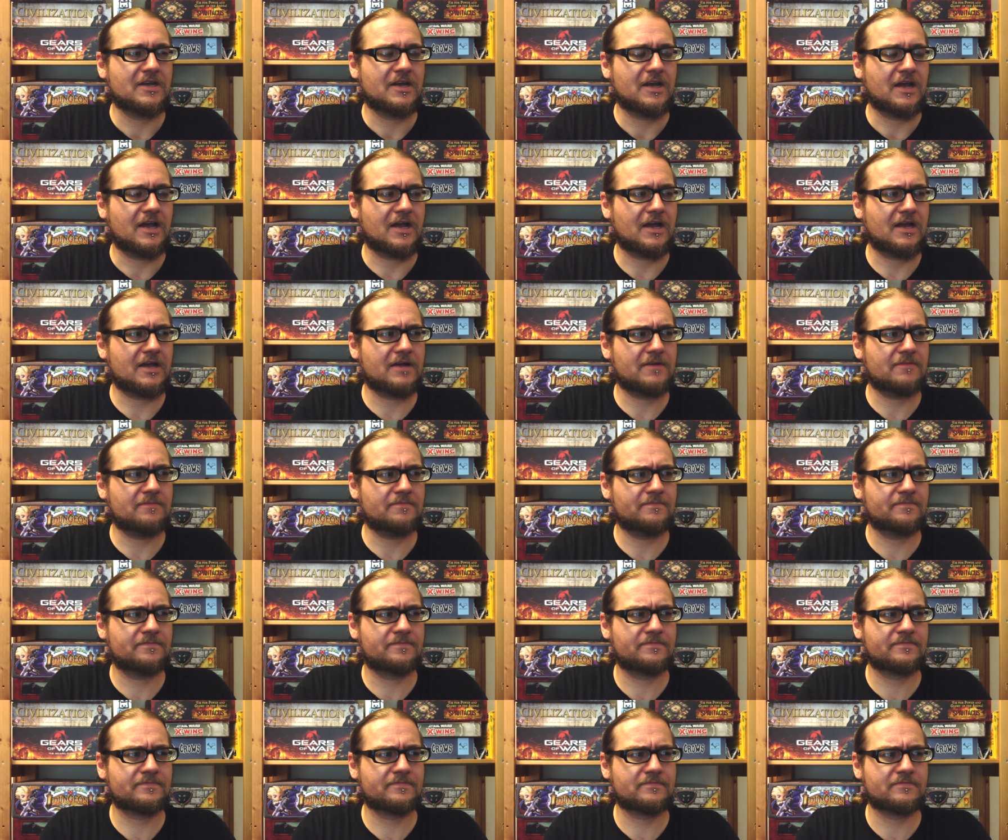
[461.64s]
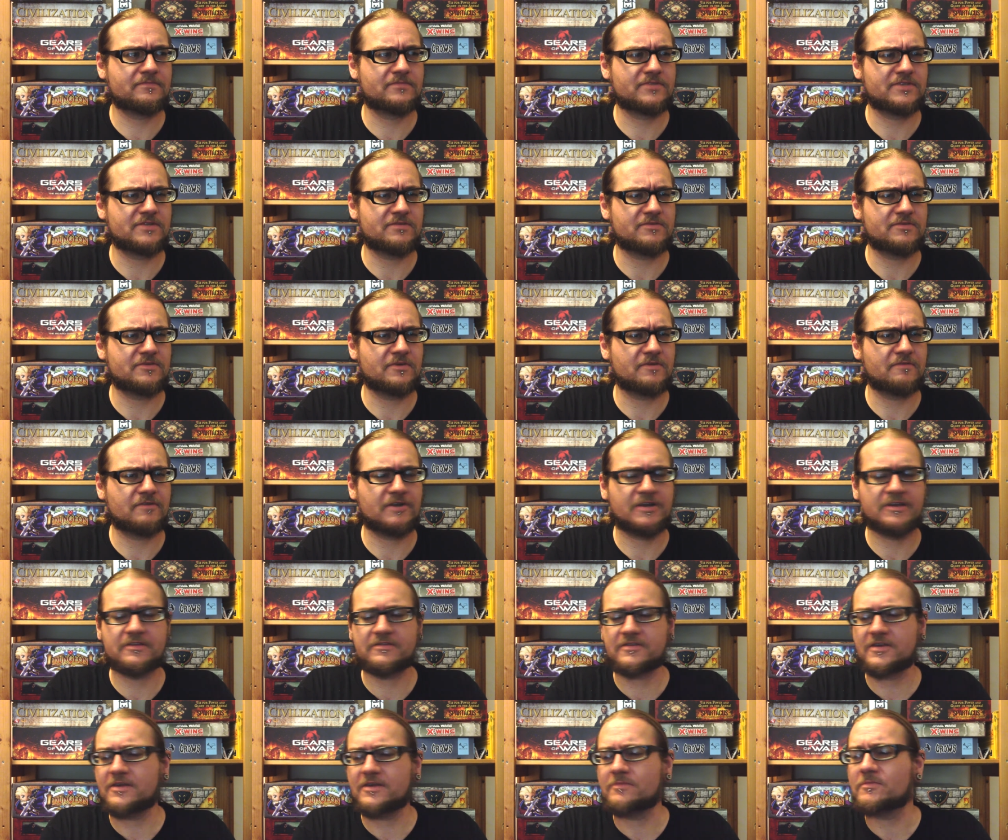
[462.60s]
Um, seems to be a
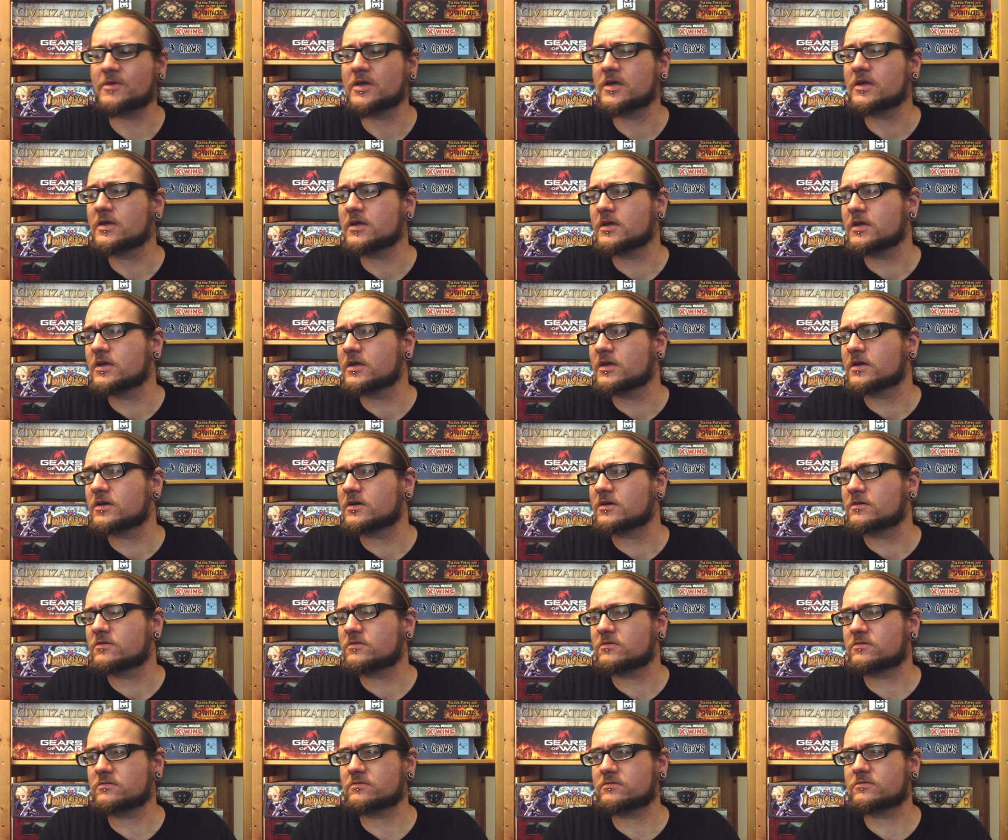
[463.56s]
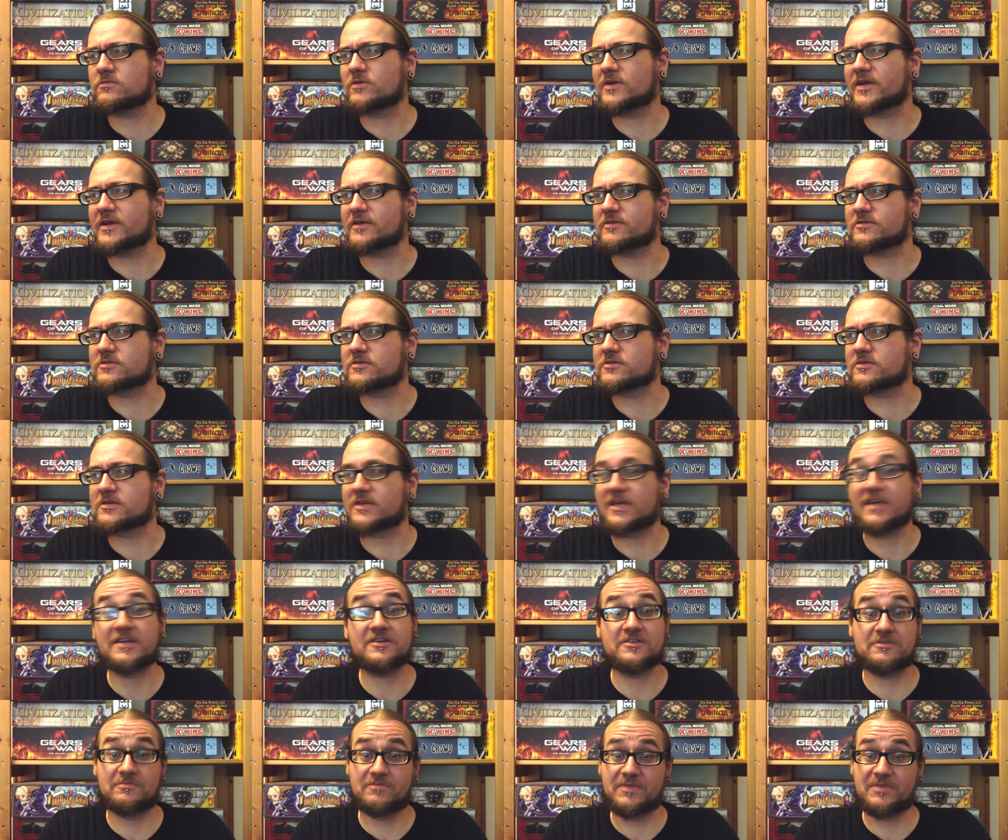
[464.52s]
running theme. What else?
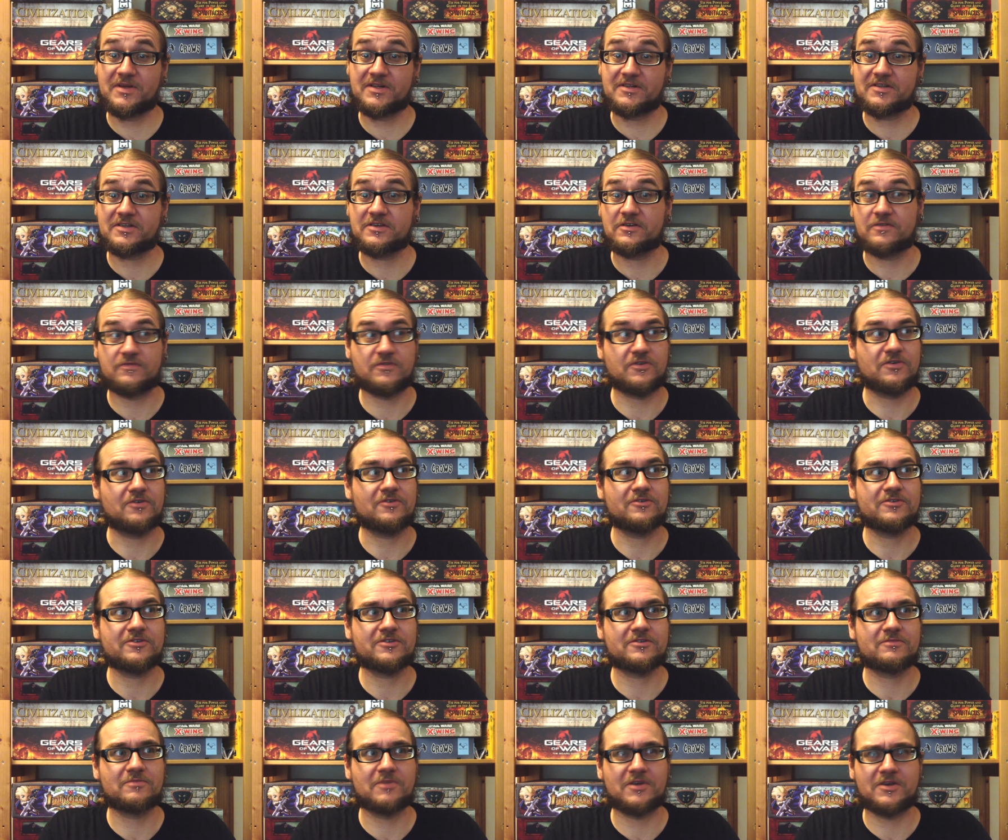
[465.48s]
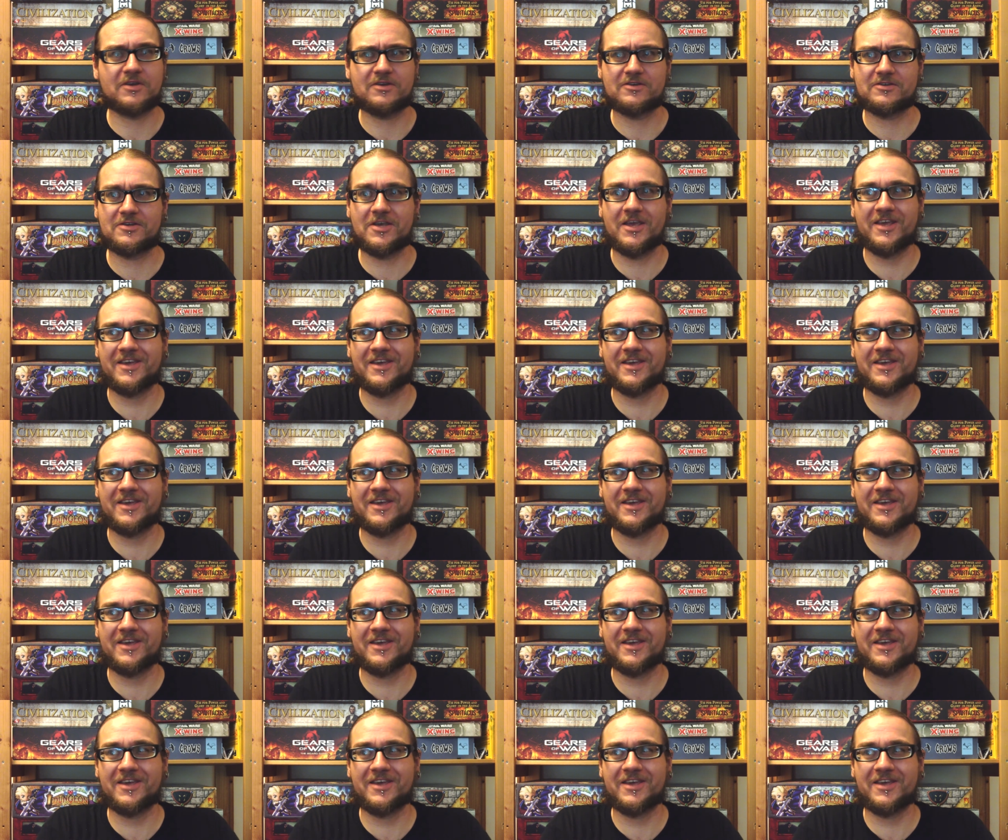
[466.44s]
Kingdom Builder, of course, because